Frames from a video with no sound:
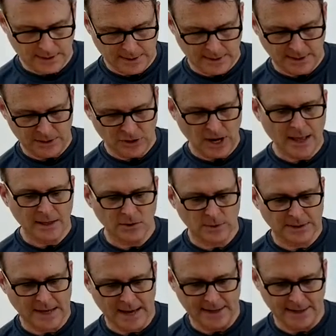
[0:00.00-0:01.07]
the challenge
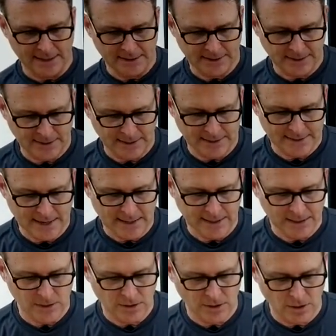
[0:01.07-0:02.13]
with that is it's not
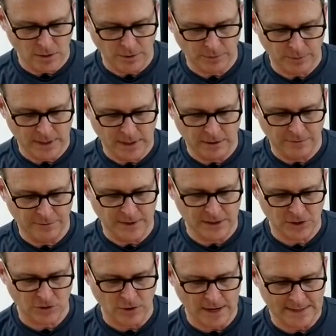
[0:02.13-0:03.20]
like you can go 300
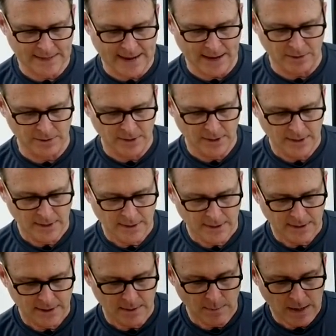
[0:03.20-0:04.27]
feet straight down.
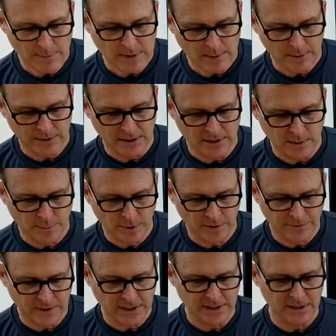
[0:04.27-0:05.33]
You might be able to under
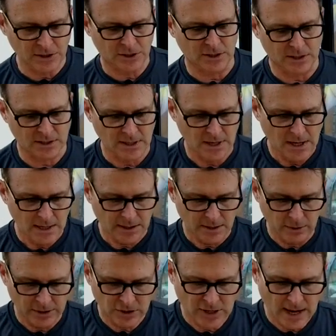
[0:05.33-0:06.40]
perfect conditions.
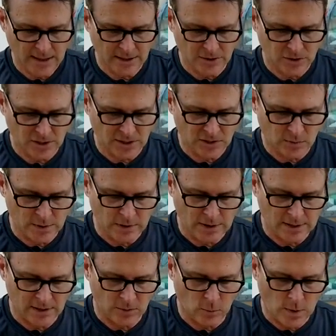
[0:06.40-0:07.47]
The only challenge is when you're
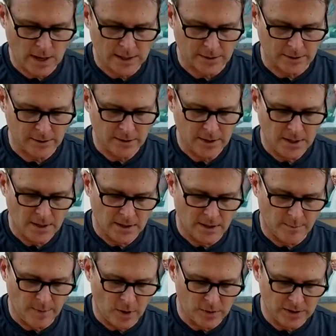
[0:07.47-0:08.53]
out on the water,
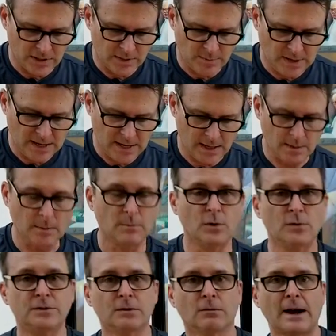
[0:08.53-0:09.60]
the boat is being
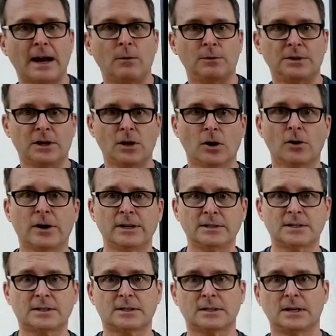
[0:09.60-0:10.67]
moved around with the
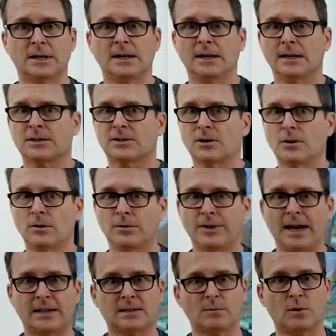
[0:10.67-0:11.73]
currents, so
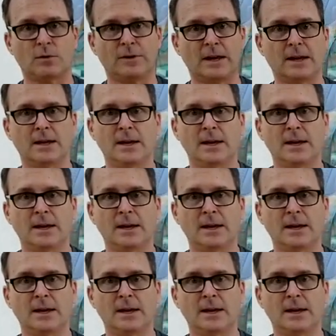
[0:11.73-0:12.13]
that's moving.